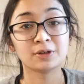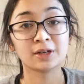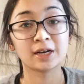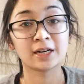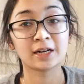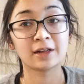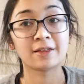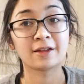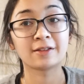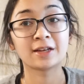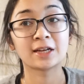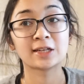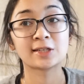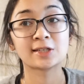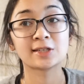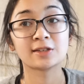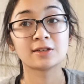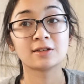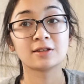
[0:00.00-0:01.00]
And I think
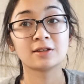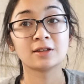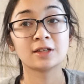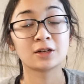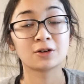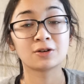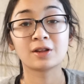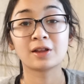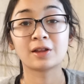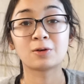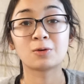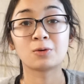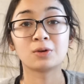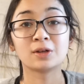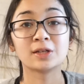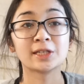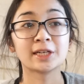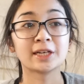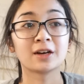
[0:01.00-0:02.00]
that's literally the
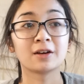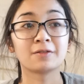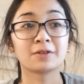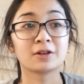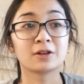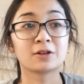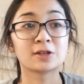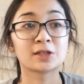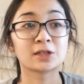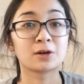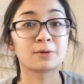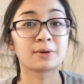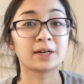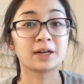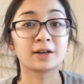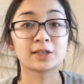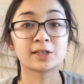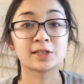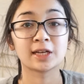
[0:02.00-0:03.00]
coolest thing ever. There's no one
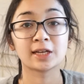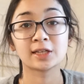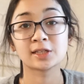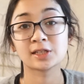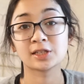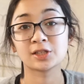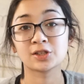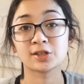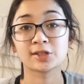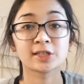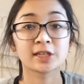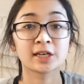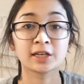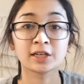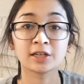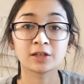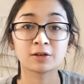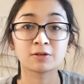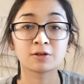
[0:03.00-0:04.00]
else that's just
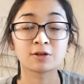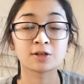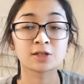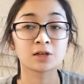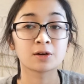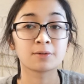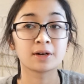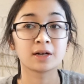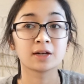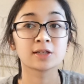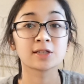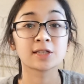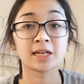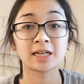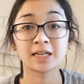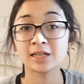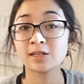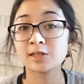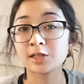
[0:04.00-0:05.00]
like you. There's no one else
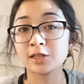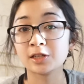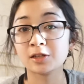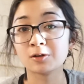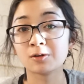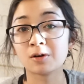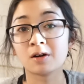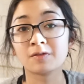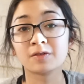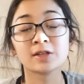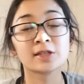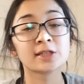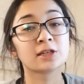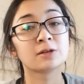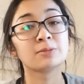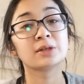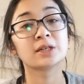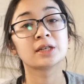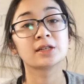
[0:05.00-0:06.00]
that is you, obviously,
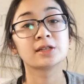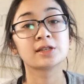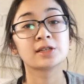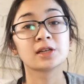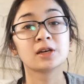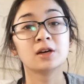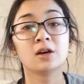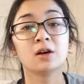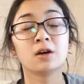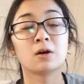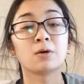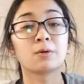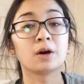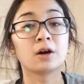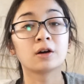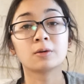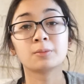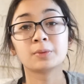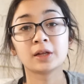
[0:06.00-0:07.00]
because we're
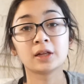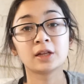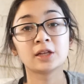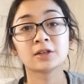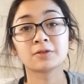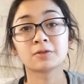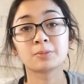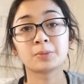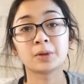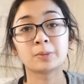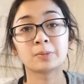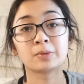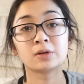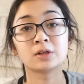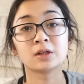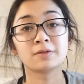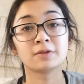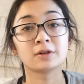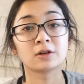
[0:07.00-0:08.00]
all completely different people
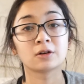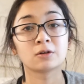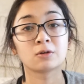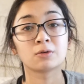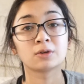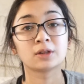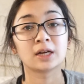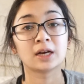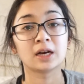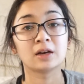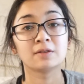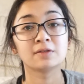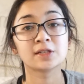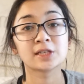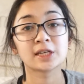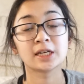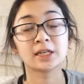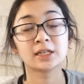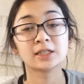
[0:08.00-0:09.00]
living our own lives,
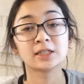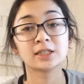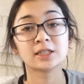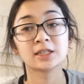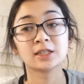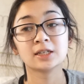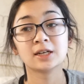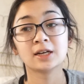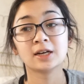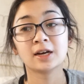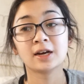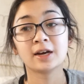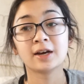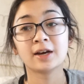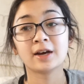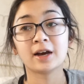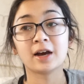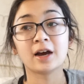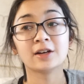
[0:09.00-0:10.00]
and
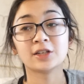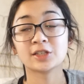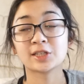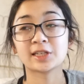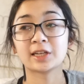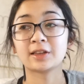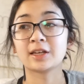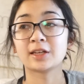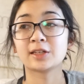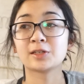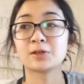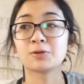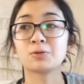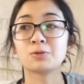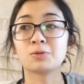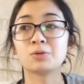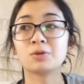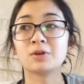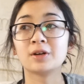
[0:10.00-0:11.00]
I just think that's so cool.